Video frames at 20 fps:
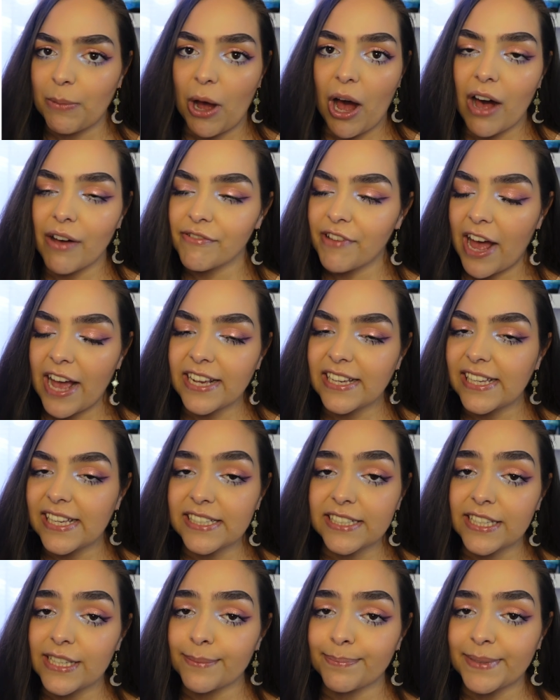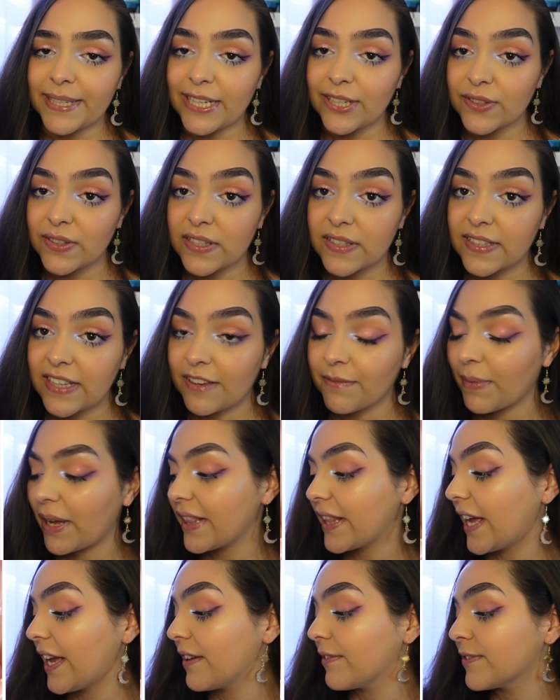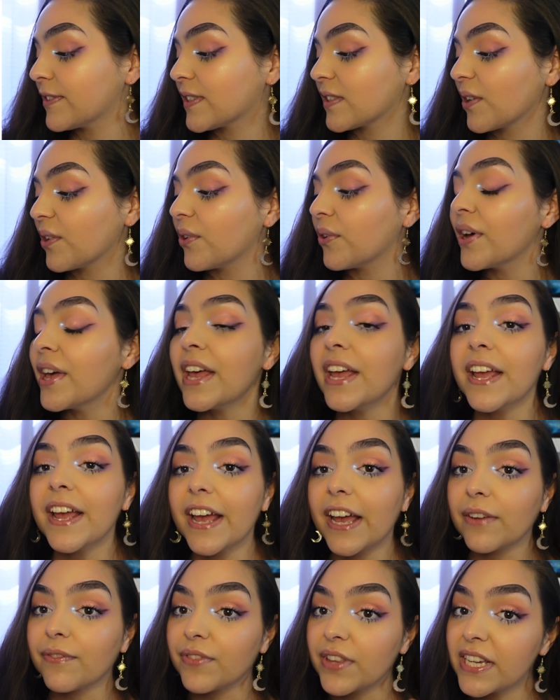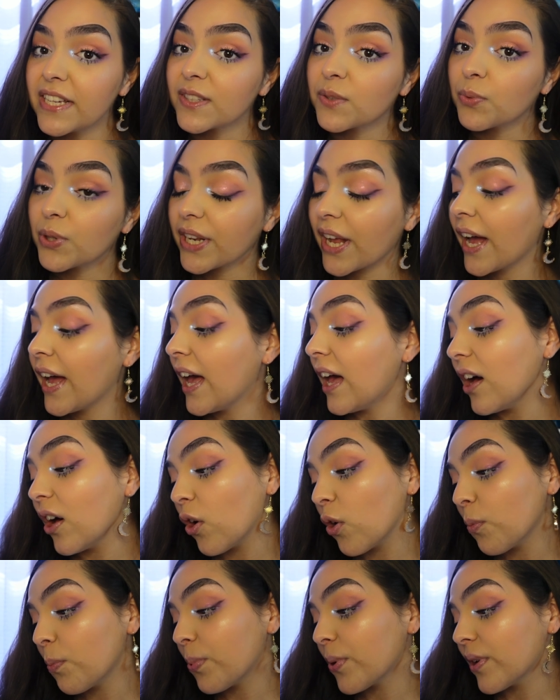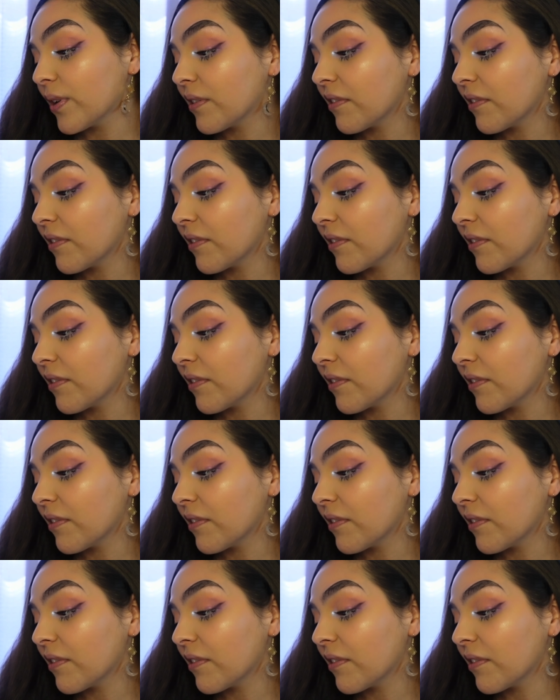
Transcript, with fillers: off. I can't keep nails to save my life. So if these would help,